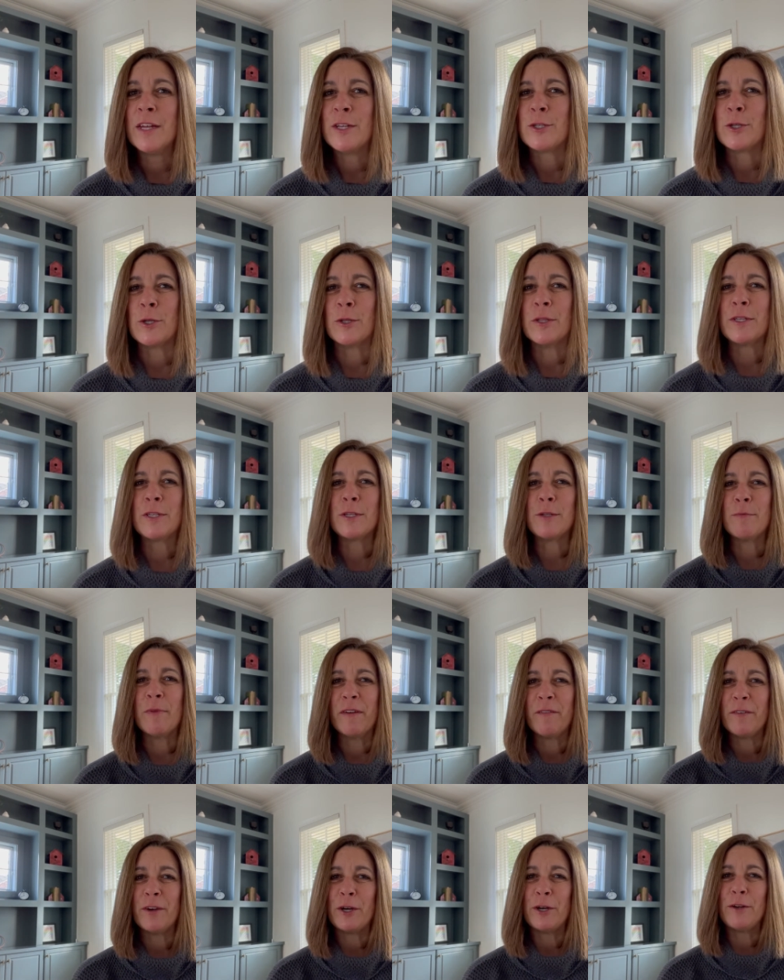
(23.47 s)
So this is my
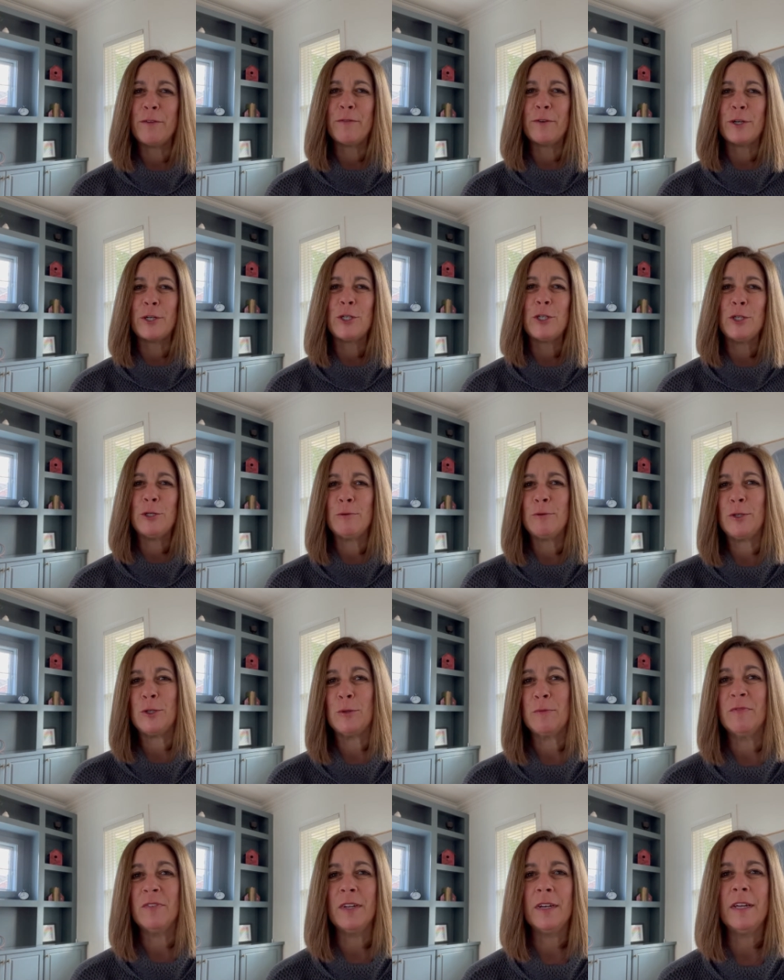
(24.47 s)
very first
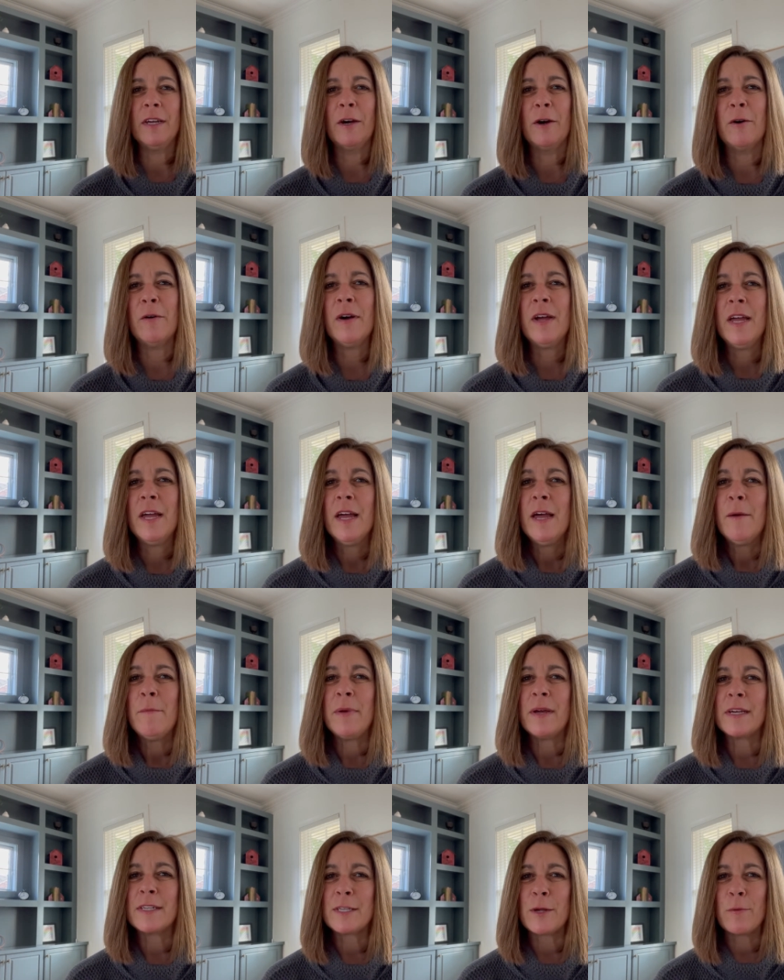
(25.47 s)
YouTube video
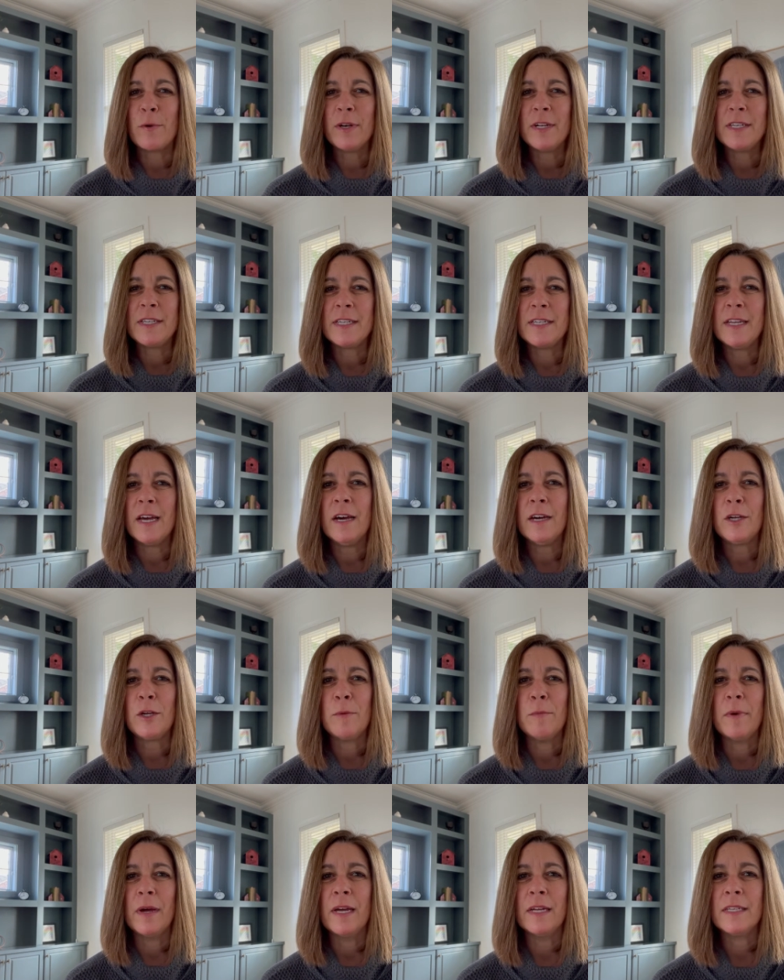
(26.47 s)
because I wanted to
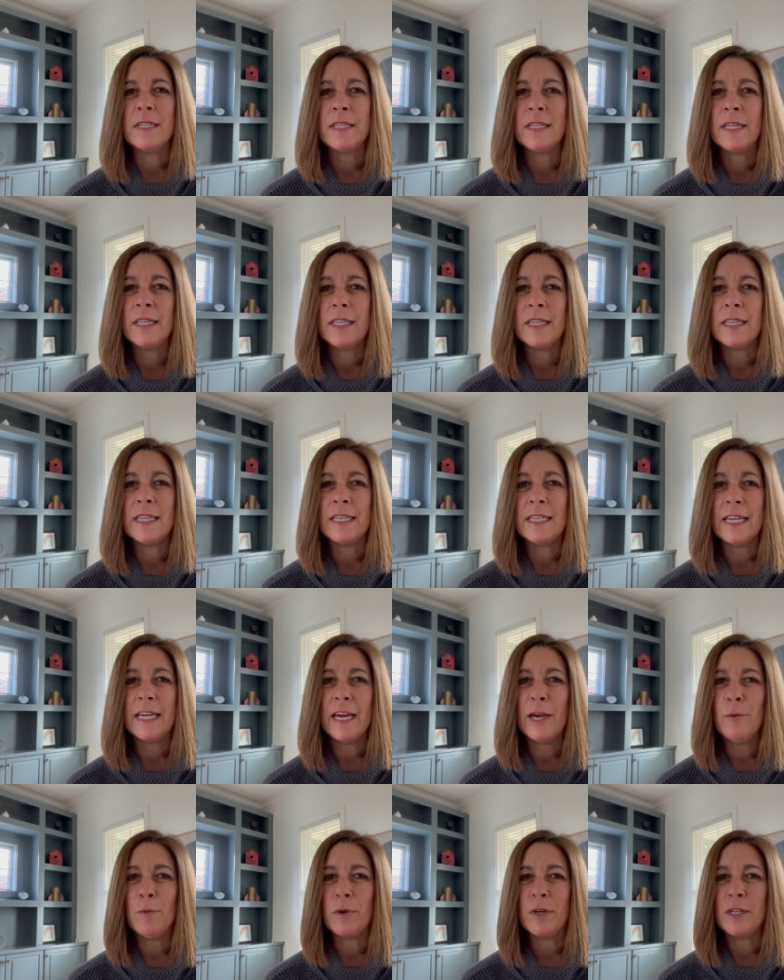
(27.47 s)
document the day
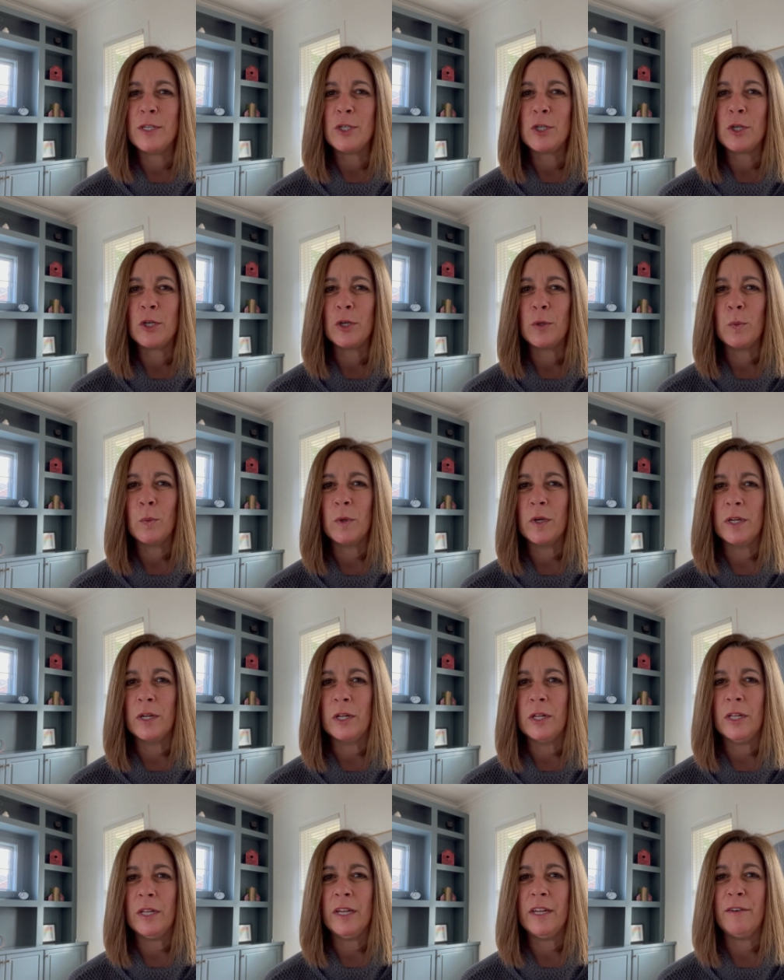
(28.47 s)
I went into
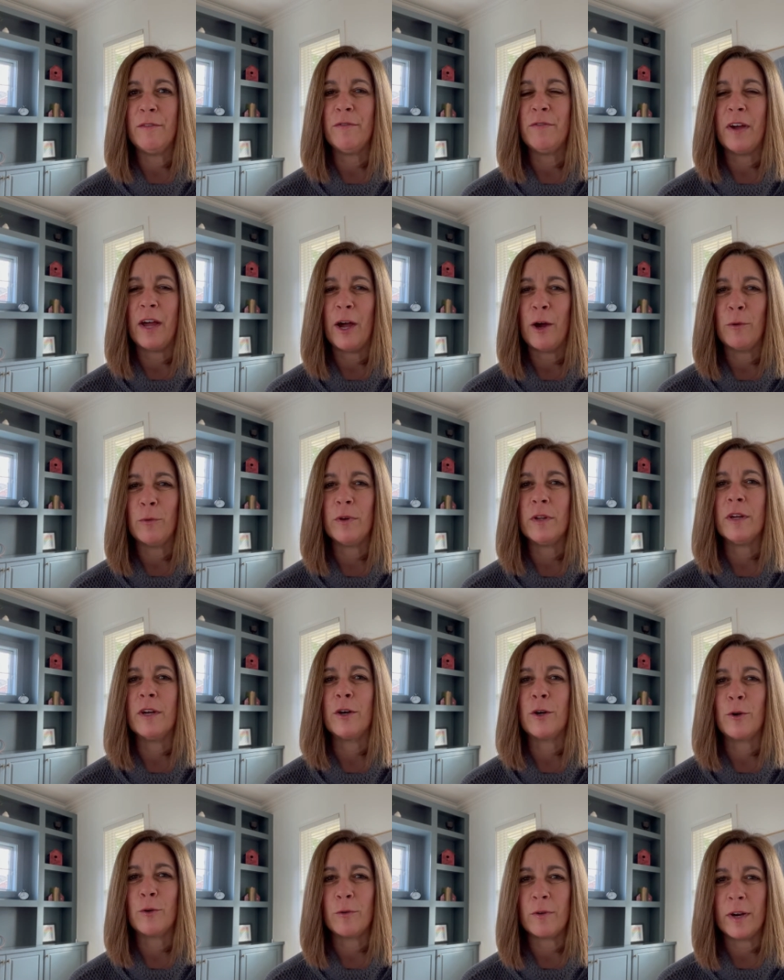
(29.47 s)
Goodwill and found a
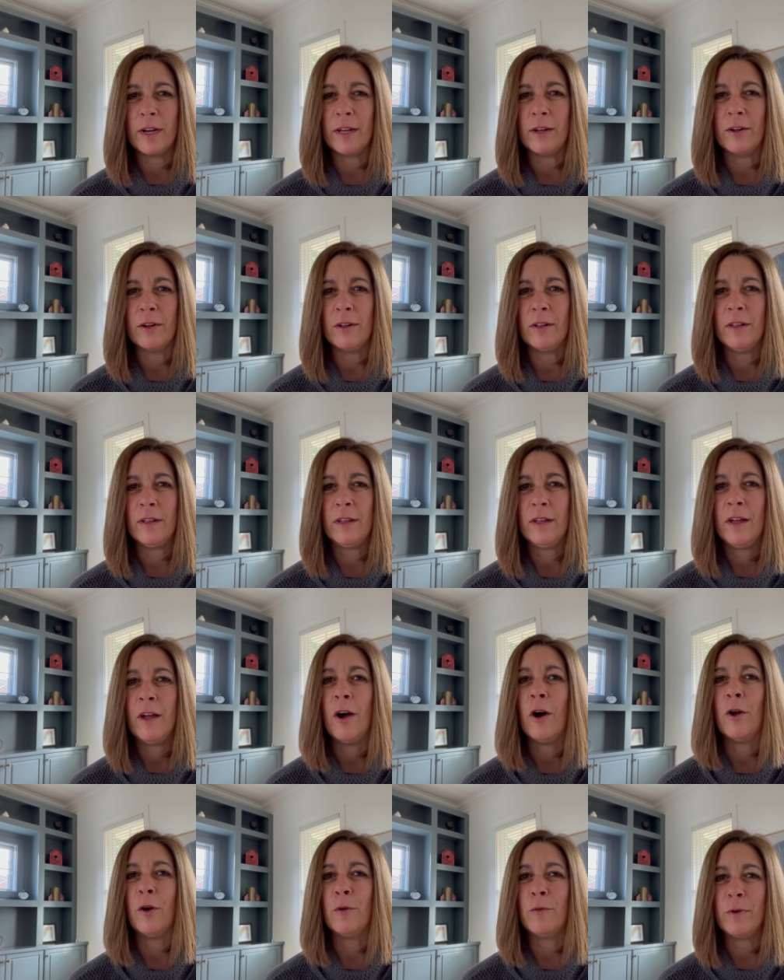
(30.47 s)
Grail
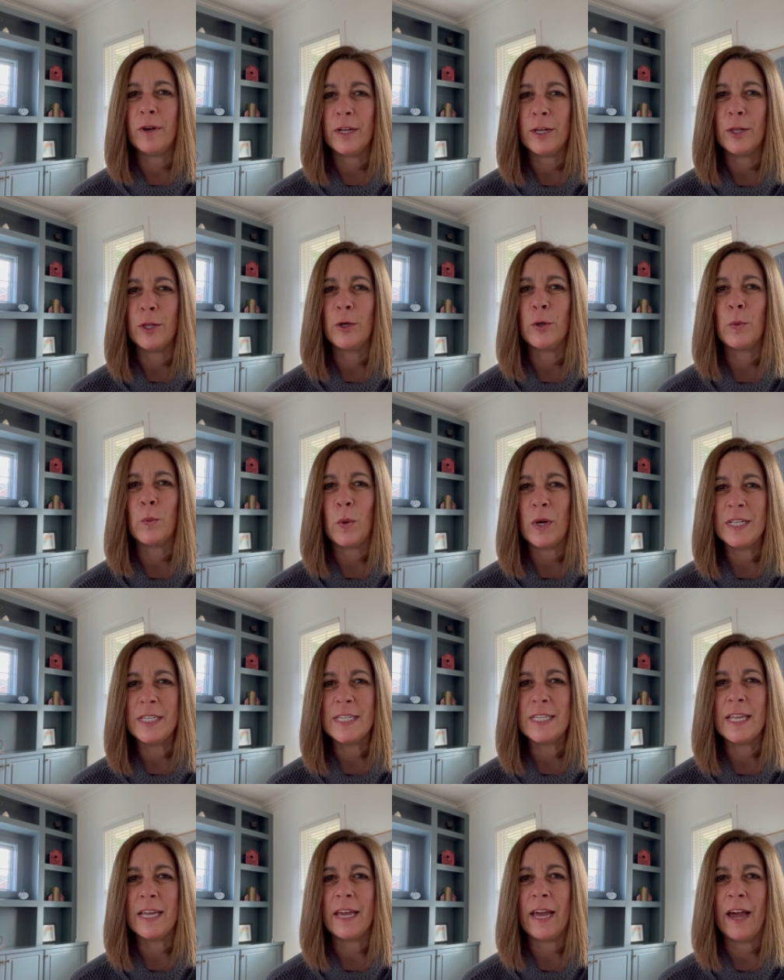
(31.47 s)
on a regular
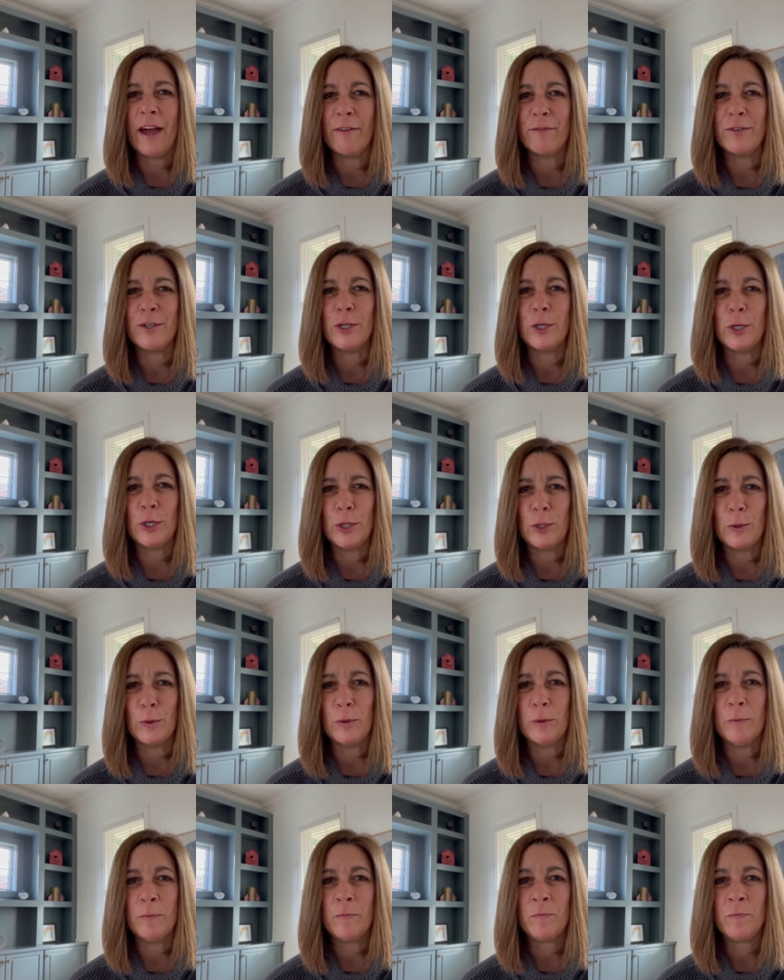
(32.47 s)
Wednesday afternoon.